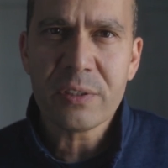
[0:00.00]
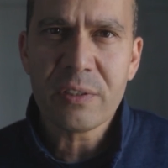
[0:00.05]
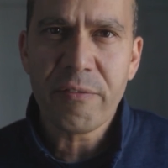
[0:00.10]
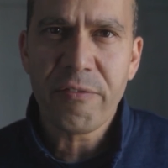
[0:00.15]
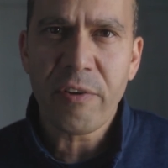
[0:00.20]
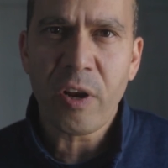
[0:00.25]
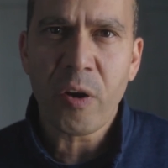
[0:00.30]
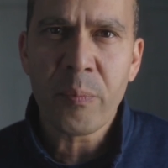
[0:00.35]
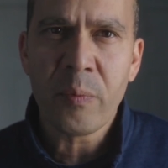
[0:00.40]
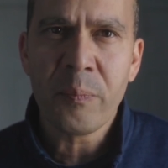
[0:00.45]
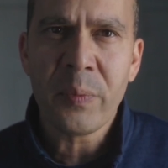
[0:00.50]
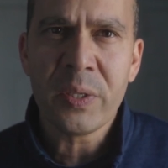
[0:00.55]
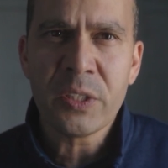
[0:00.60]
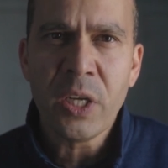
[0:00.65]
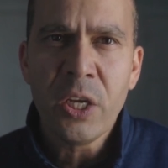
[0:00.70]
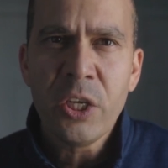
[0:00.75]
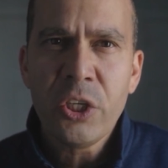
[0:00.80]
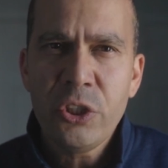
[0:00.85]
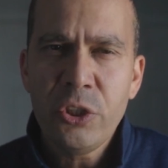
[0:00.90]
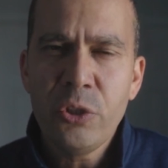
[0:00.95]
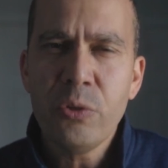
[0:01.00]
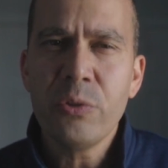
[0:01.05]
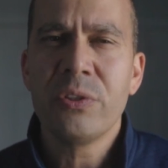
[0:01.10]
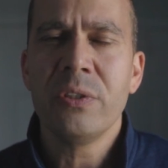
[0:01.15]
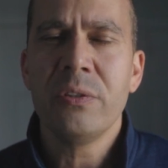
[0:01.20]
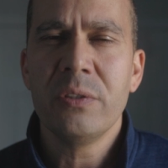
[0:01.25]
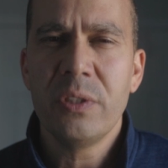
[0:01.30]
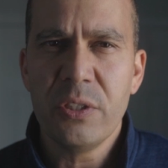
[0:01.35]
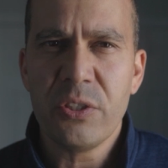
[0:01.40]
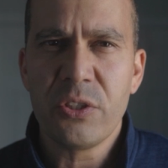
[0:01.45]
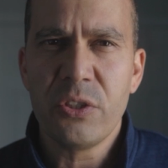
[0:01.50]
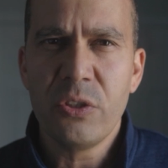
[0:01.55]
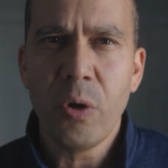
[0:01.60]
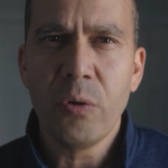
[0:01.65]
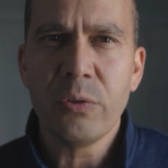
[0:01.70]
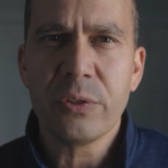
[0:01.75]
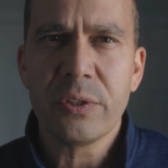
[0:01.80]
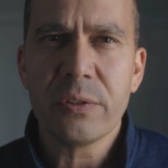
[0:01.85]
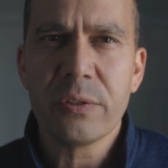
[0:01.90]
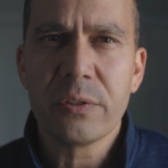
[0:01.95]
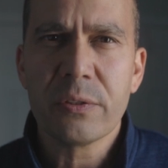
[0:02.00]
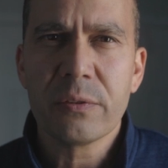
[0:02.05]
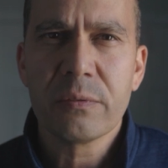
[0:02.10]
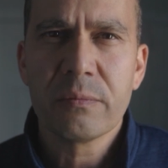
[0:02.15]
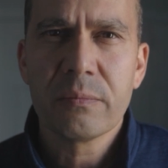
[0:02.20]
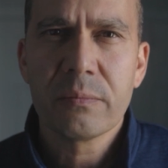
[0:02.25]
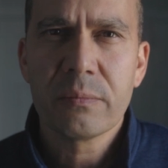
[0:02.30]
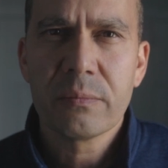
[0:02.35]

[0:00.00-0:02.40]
development using these doses.